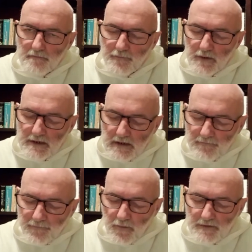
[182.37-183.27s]
Fully
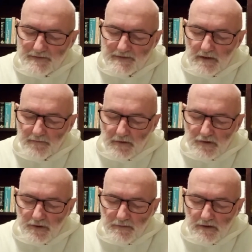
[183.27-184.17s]
enforce the
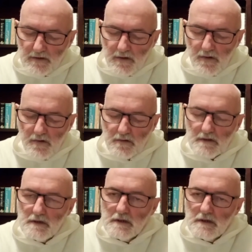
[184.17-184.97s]
criminal law,